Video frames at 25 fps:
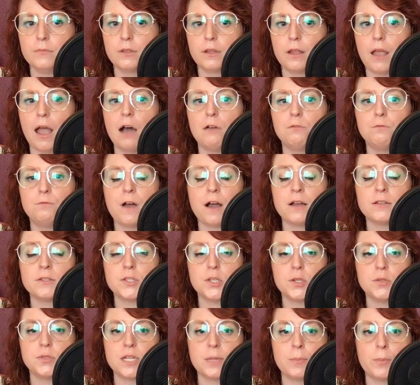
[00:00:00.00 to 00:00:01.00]

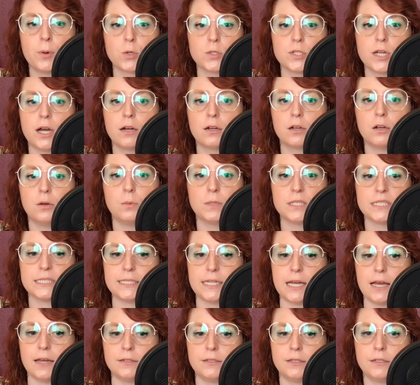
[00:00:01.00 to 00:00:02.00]
Alfonso de Portago was
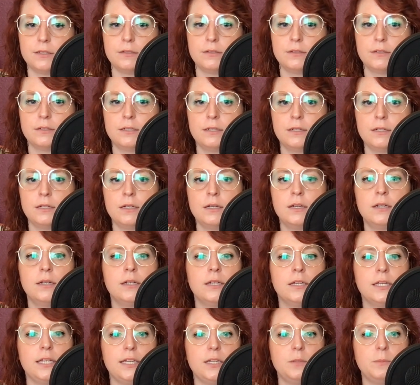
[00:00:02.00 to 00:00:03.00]
dead.
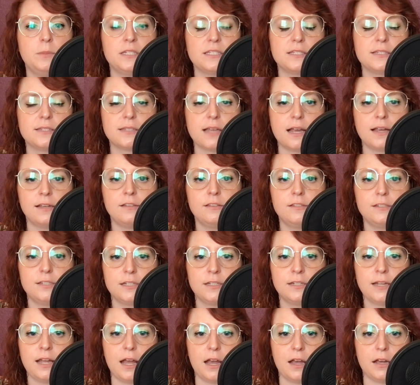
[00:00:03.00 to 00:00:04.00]
He had been scythed in
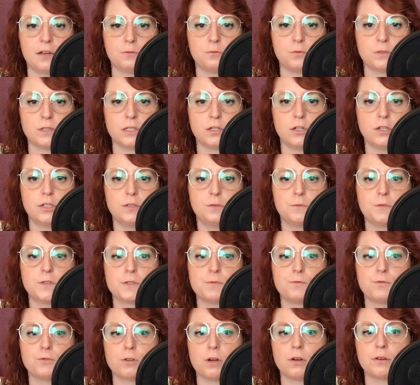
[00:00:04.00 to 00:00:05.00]
half when the hood of his
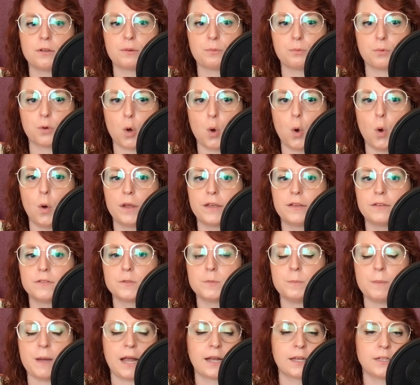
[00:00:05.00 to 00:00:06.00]
Ferrari recoiled
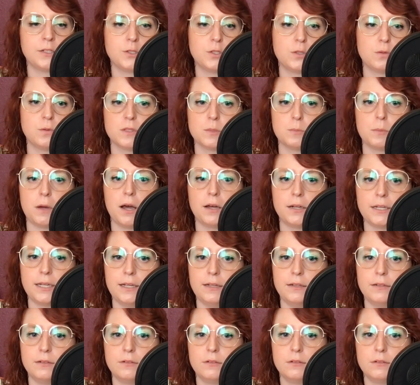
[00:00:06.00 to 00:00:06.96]
back into his body.